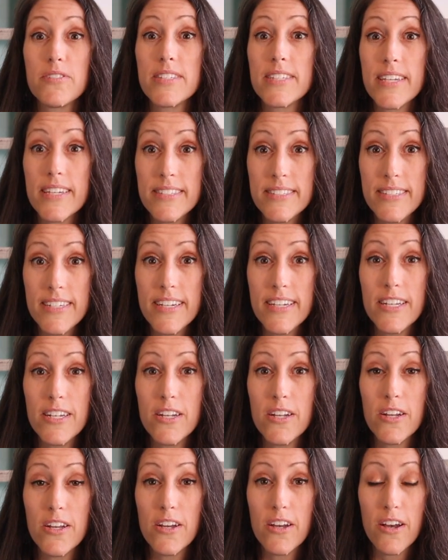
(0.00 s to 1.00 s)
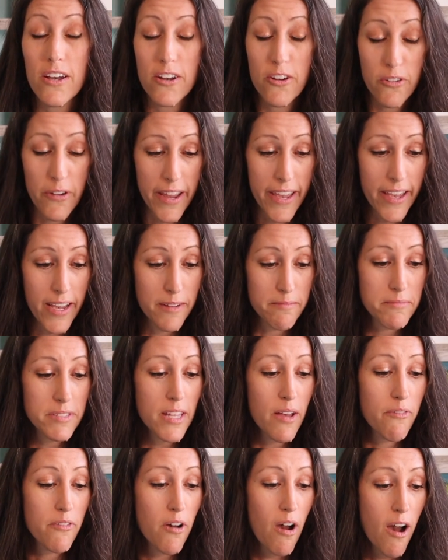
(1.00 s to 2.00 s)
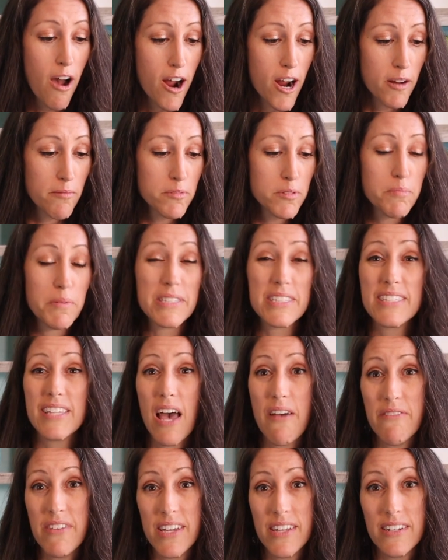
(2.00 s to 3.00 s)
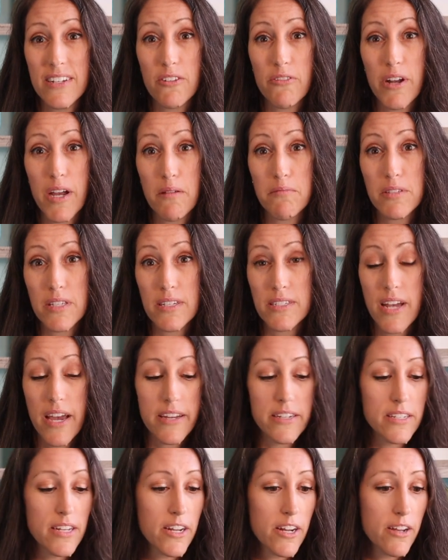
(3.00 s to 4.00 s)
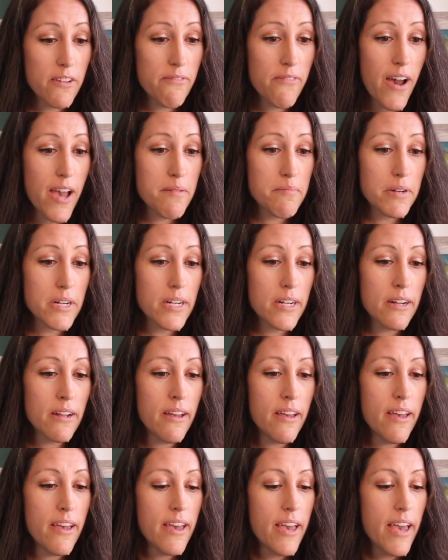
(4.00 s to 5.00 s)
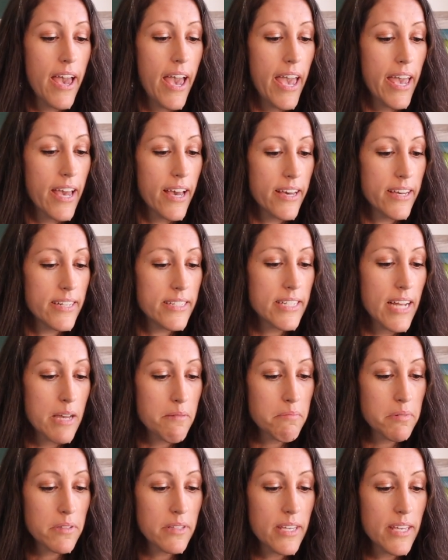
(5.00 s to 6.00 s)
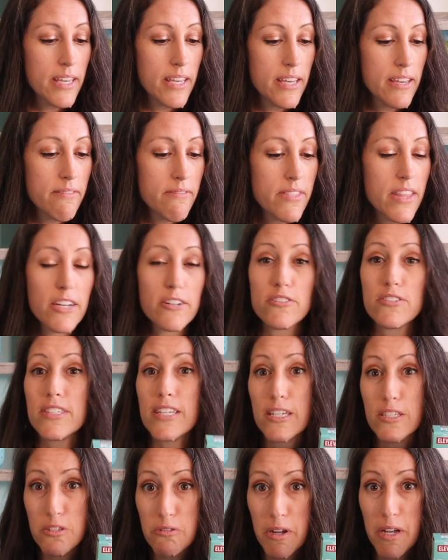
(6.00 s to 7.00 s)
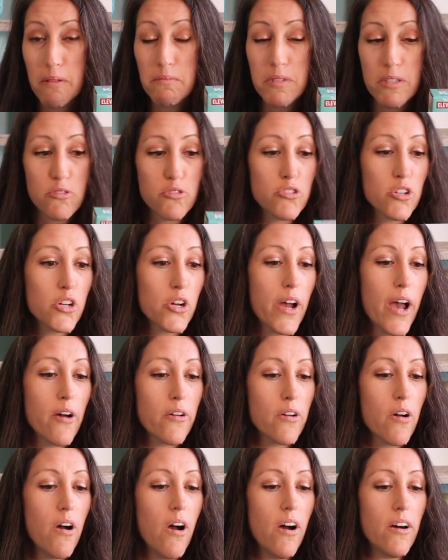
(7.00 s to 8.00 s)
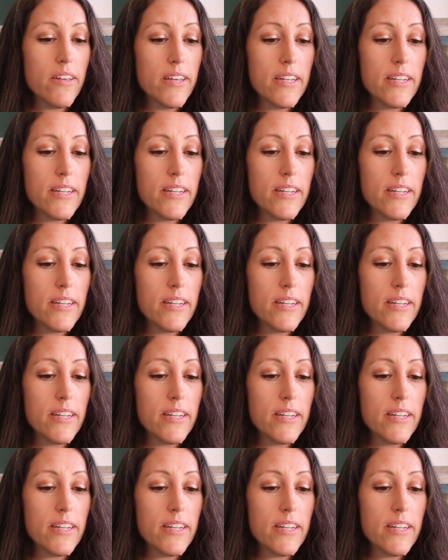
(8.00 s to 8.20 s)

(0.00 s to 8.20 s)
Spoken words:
of 16 grams of carbs, but 7 grams of dietary fiber. And I believe there's 6 grams of sugar alcohol